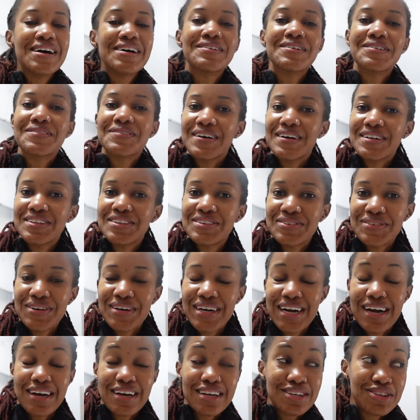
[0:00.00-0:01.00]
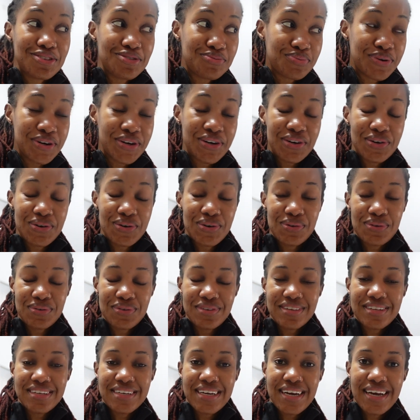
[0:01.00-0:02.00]
I'm about to work out. It's pretty cold
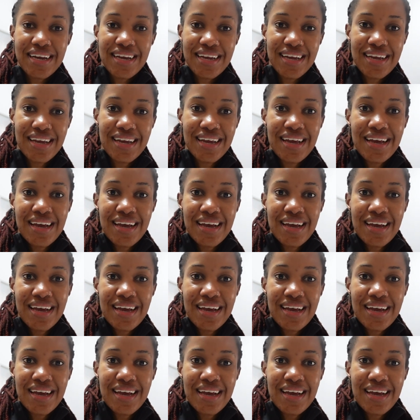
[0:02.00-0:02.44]
today.